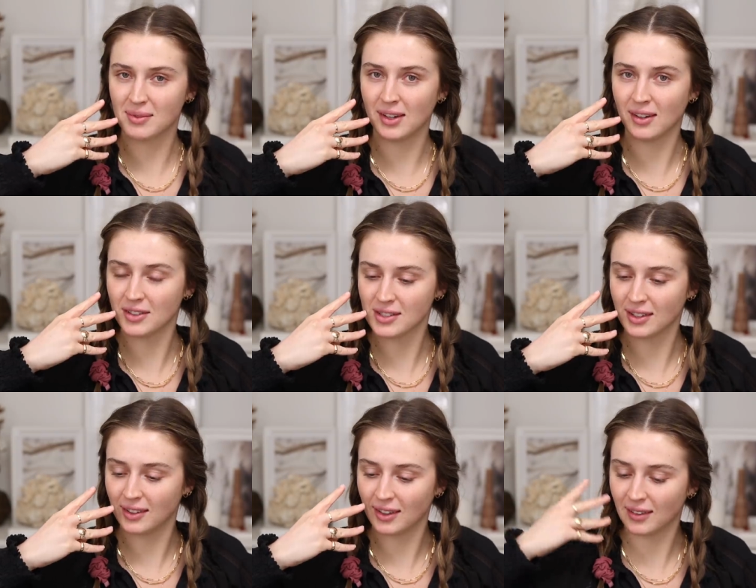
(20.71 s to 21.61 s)
We are just
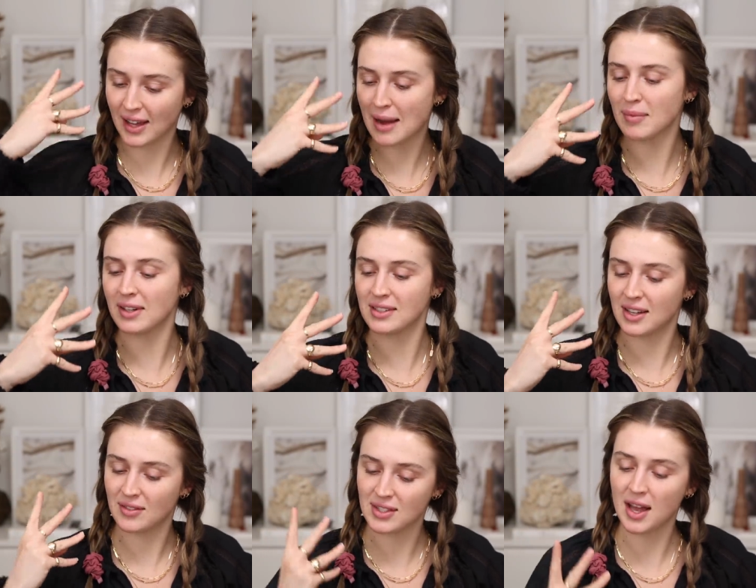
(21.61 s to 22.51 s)
gonna glam
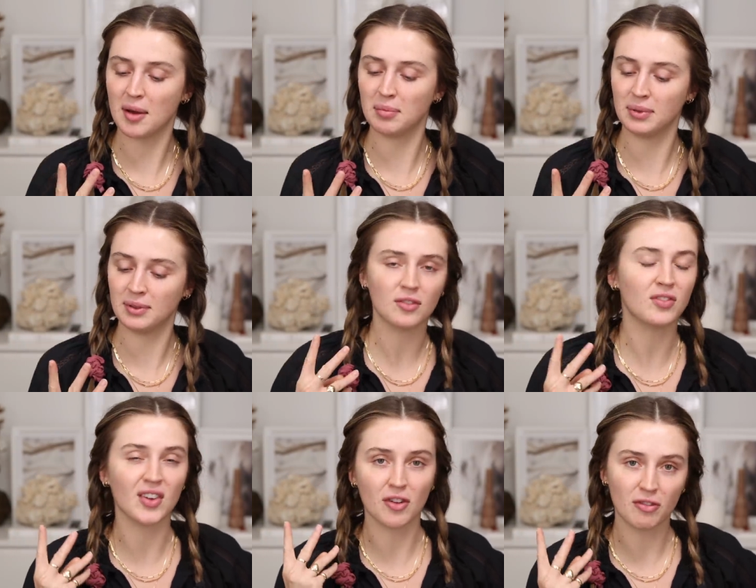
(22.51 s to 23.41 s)
ourselves up and
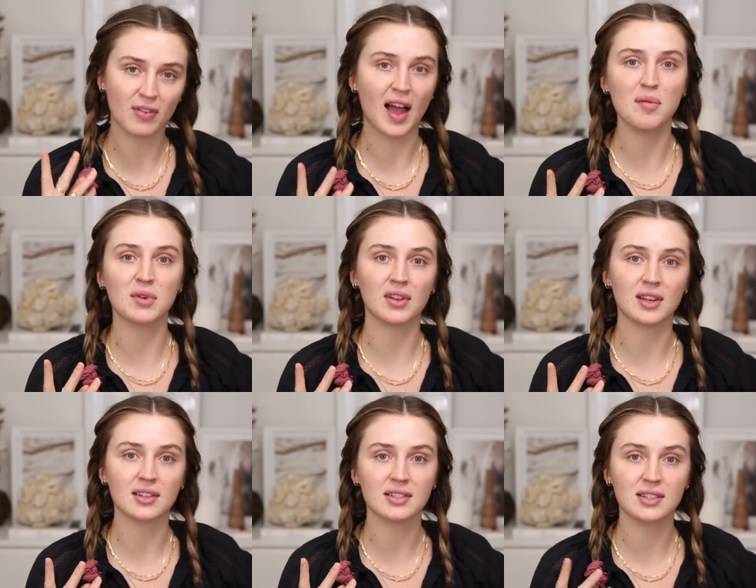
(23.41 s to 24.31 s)
feel
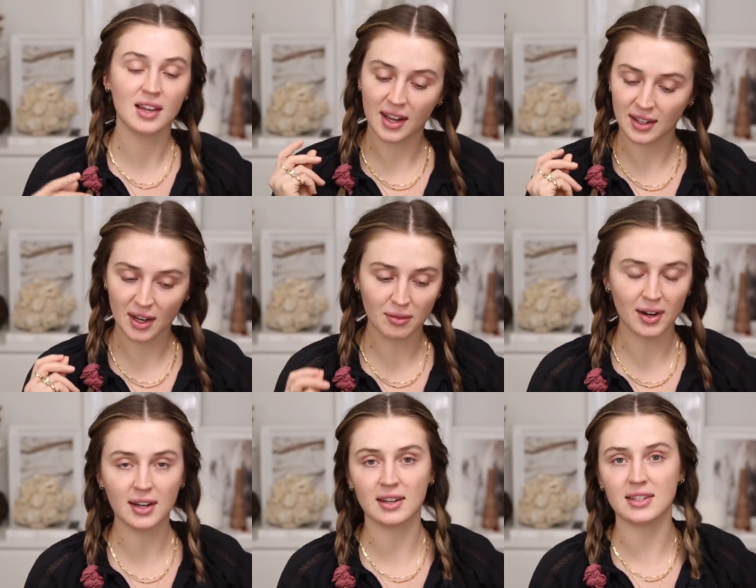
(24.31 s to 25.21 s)
fabulous and get
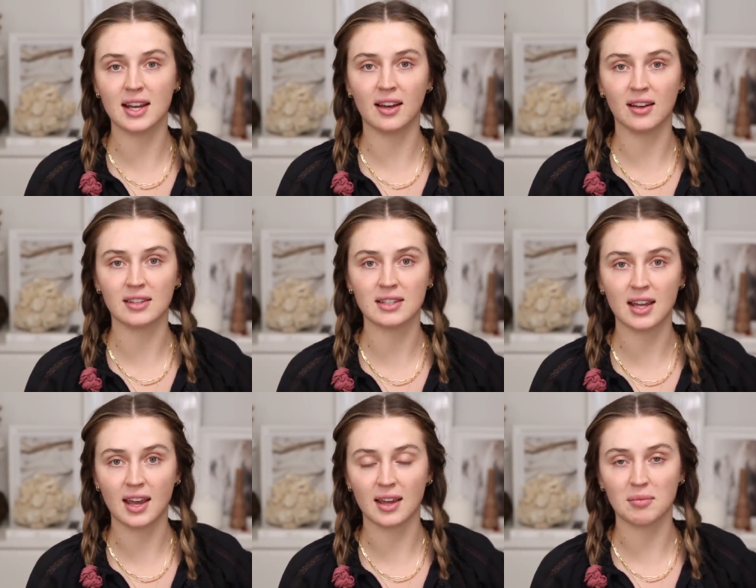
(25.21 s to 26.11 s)
ready to take on the
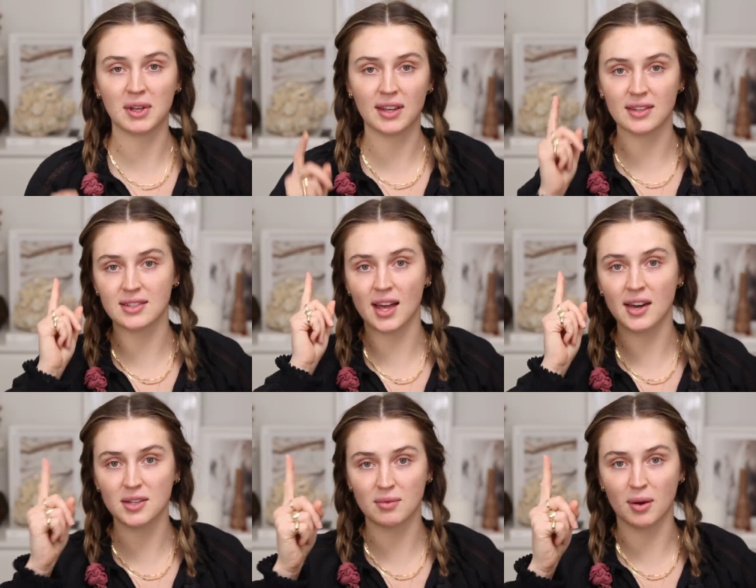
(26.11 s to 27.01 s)
day because
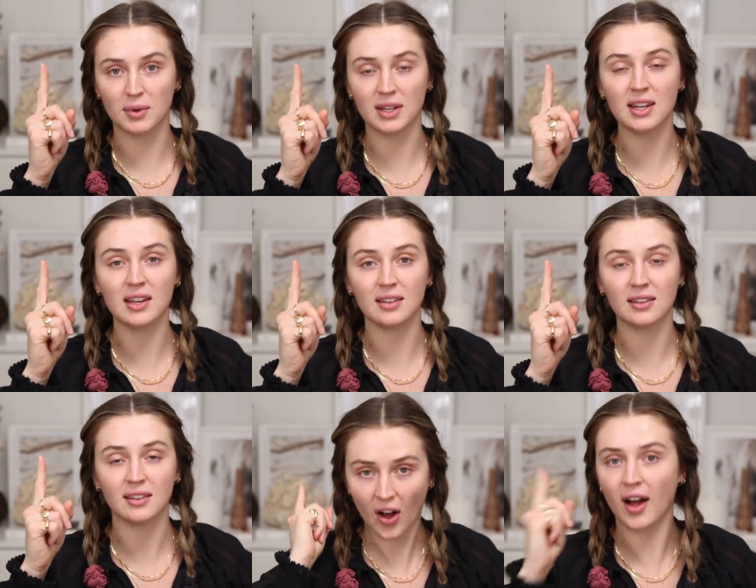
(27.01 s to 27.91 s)
that is what we need
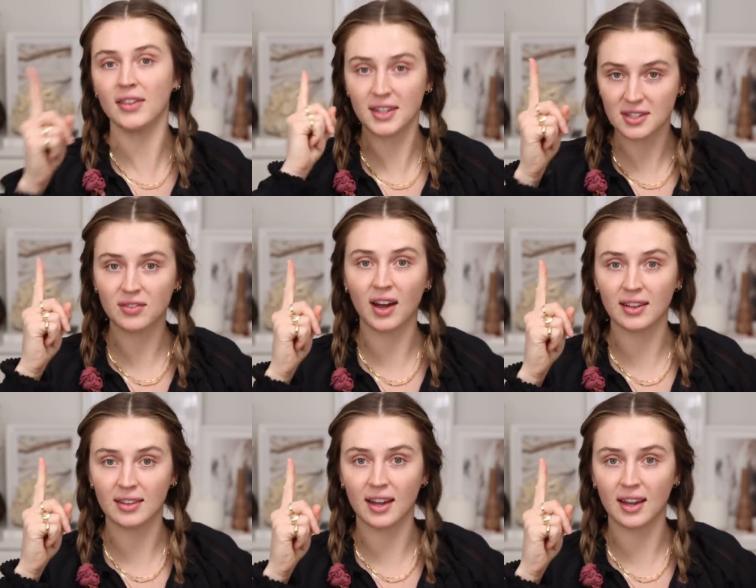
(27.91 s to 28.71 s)
on this fine